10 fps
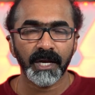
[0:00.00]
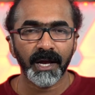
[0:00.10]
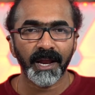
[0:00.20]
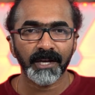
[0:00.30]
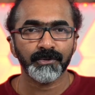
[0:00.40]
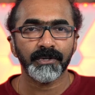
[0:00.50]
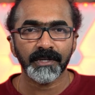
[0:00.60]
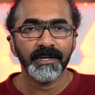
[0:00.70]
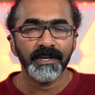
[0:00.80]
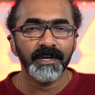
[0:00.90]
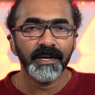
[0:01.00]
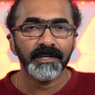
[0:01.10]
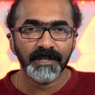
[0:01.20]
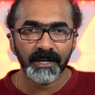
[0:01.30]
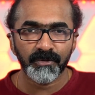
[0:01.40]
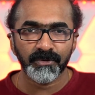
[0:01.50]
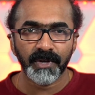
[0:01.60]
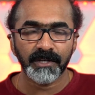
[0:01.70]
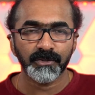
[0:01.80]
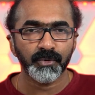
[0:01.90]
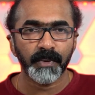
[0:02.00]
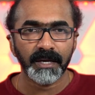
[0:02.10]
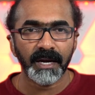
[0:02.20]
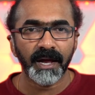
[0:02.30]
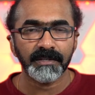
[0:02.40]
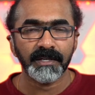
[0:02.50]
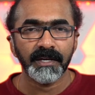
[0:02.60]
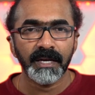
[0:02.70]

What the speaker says: and actually deliver that to my client.